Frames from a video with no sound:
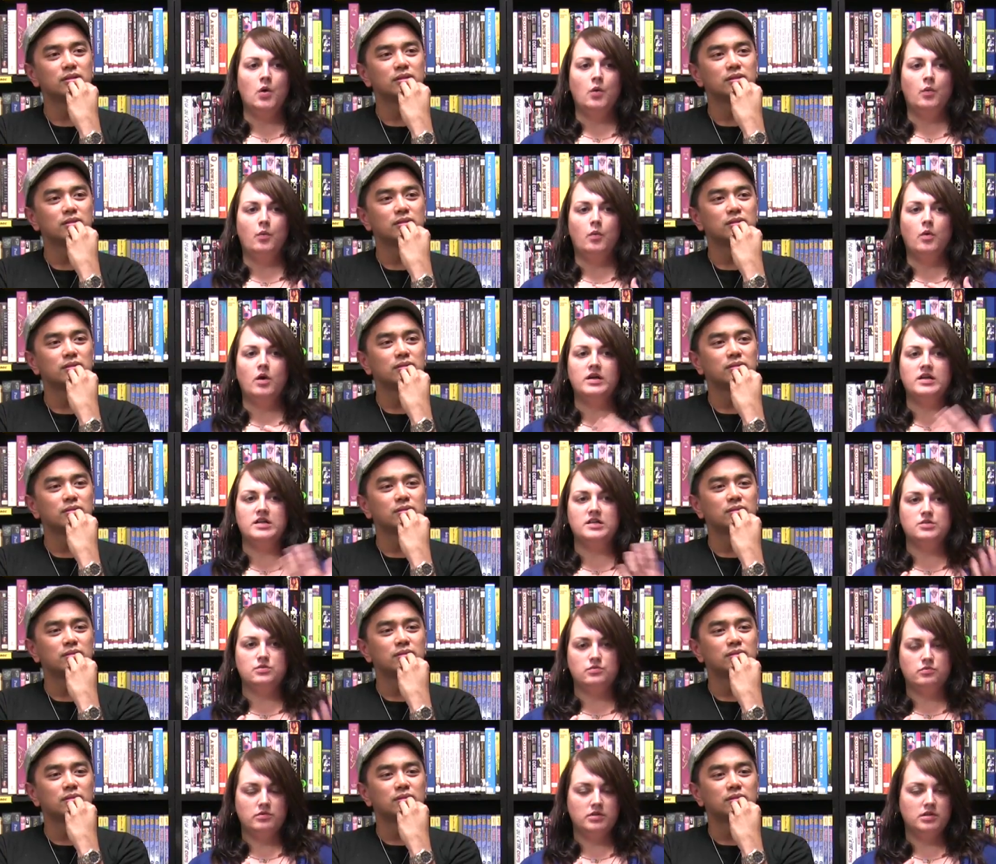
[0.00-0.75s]
Speaker 1: what
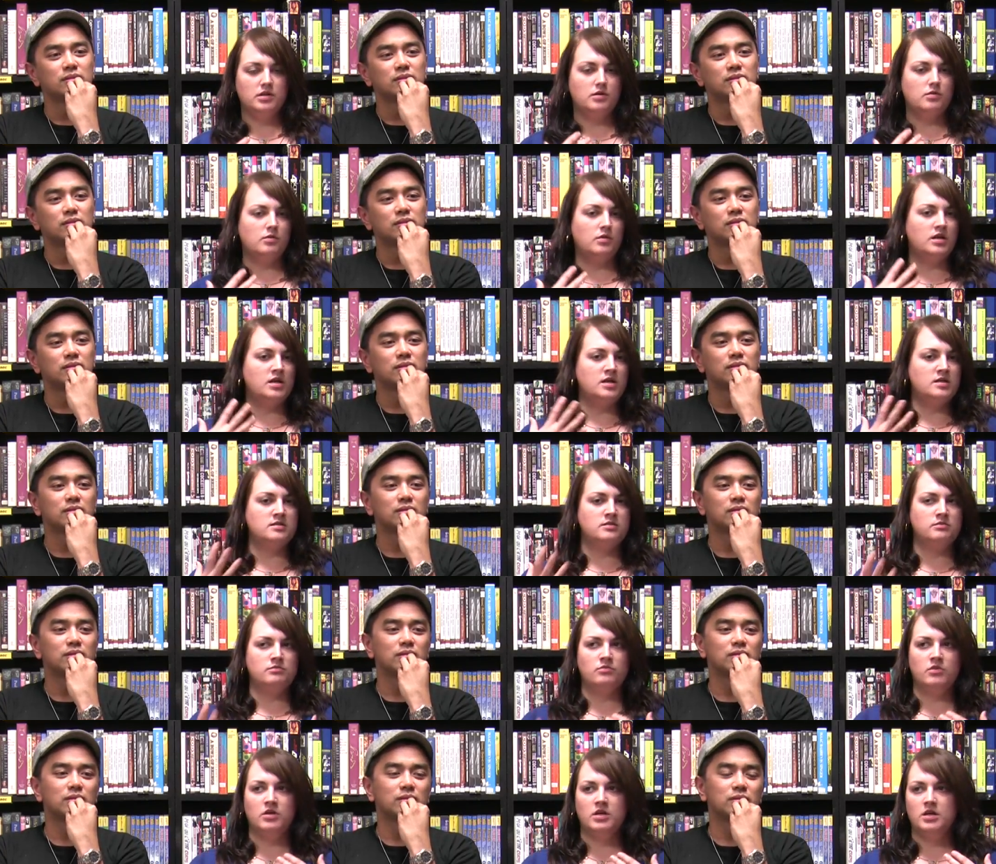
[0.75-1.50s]
is real, what
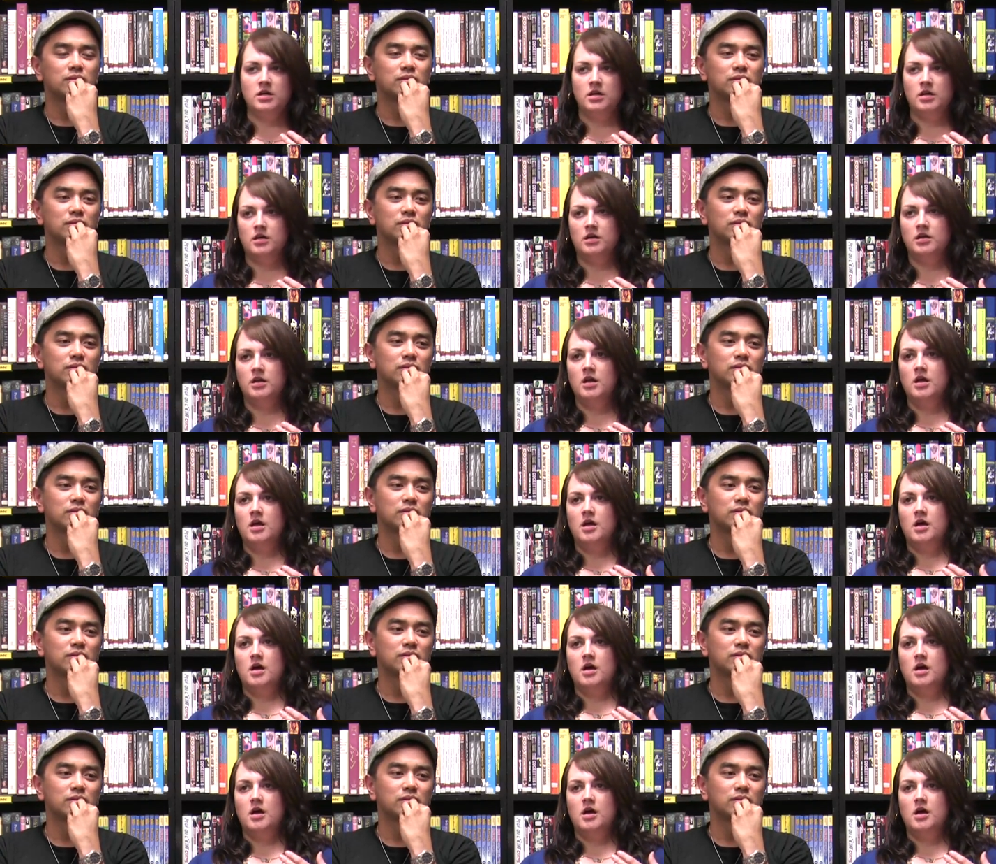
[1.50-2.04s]
isn't real,